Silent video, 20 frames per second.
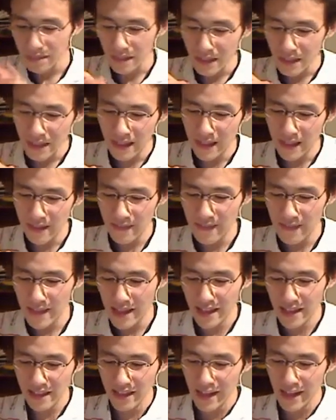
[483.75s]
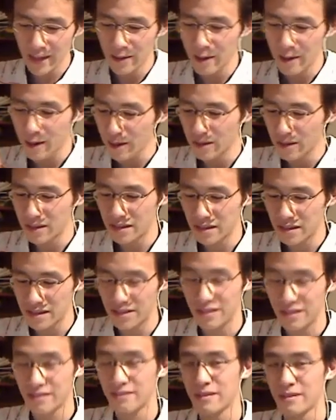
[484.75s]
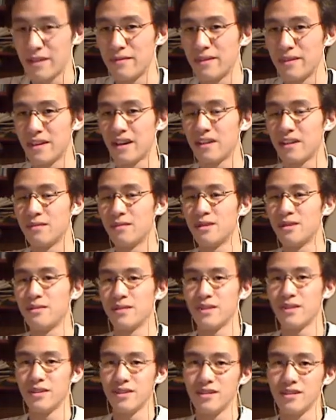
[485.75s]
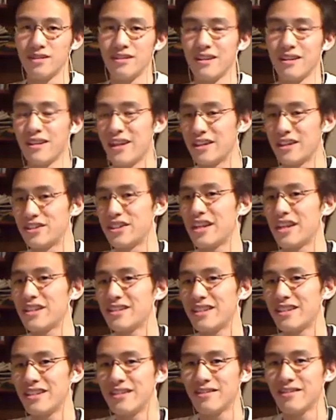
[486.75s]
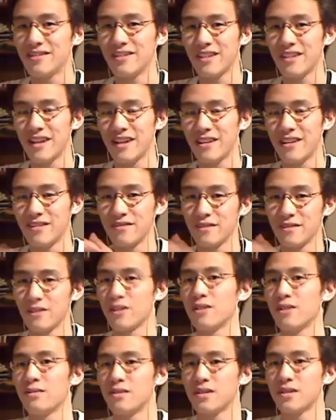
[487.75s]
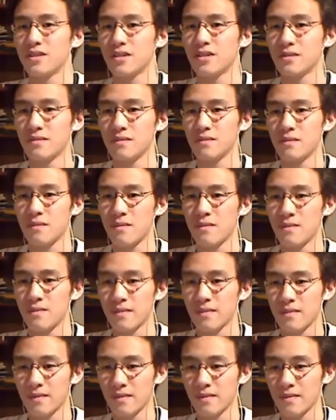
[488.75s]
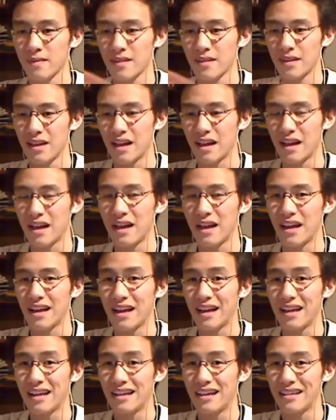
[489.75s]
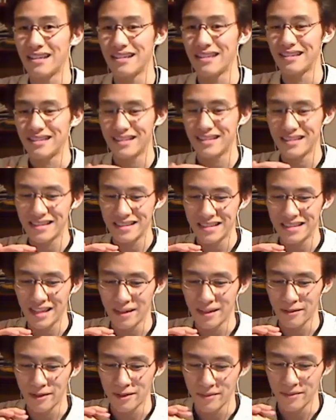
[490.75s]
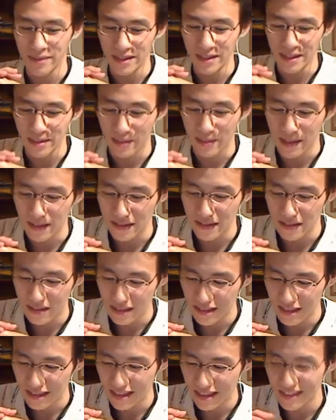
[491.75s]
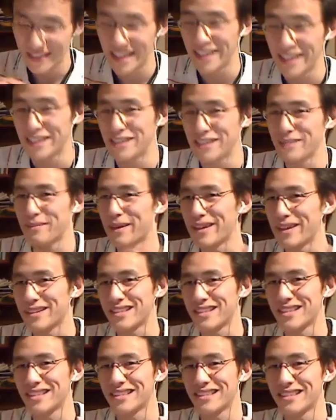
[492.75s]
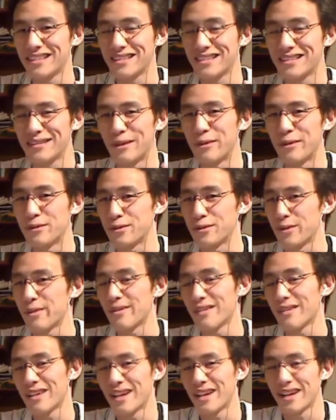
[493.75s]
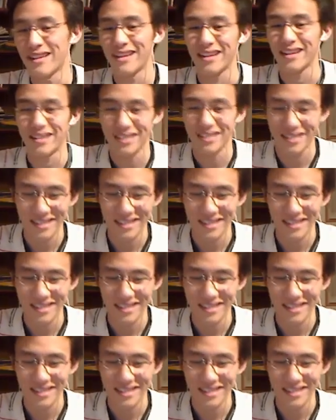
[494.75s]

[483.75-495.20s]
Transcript: And then later on, maybe I'll move to adjective and verbs. Yeah, that will be about desmas also, I think.